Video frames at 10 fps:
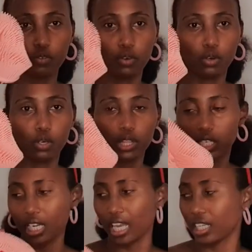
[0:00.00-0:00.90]
for
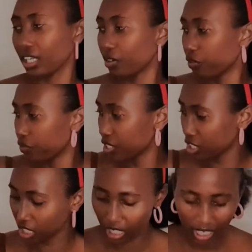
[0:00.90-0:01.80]
350
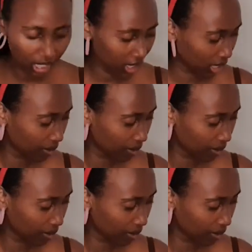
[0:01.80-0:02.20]
shillings.